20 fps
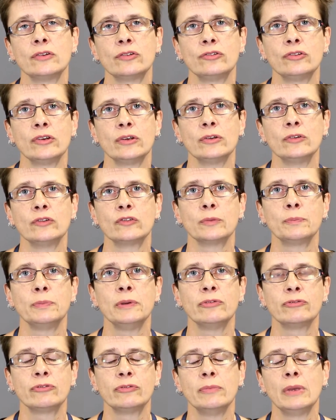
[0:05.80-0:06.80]
that students will
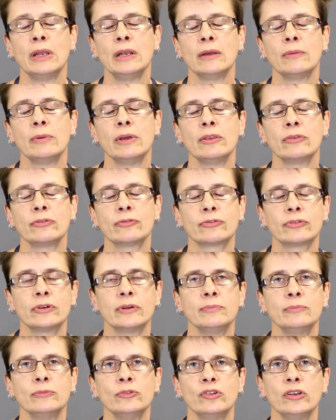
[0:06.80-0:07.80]
be familiar with
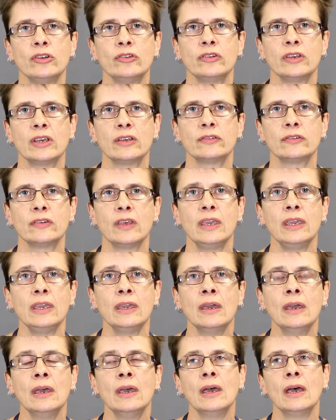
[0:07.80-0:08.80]
from
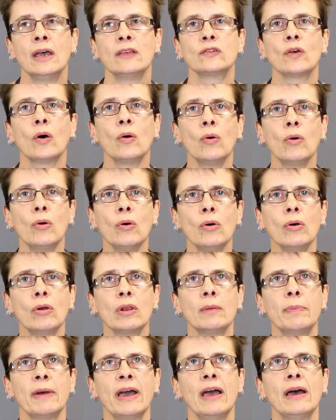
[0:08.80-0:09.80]
GCSE. It's
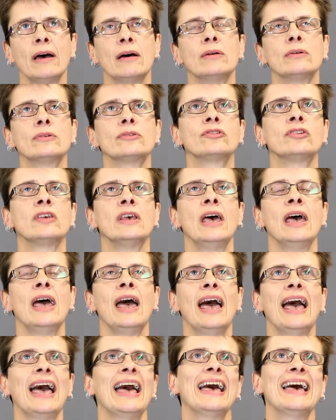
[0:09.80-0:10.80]
all about
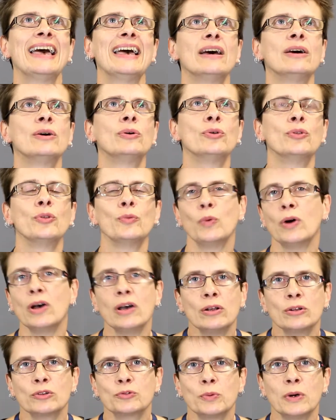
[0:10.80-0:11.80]
how the
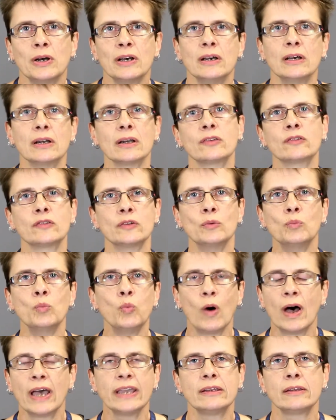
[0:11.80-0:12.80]
world works
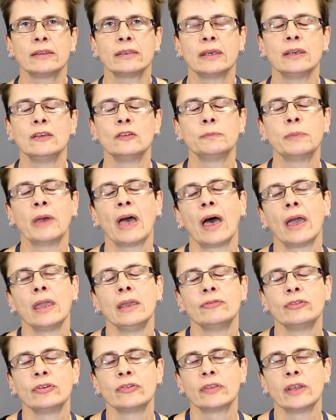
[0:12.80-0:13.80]
and why do things
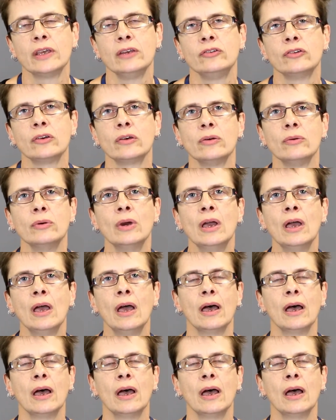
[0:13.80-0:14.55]
behave as they do.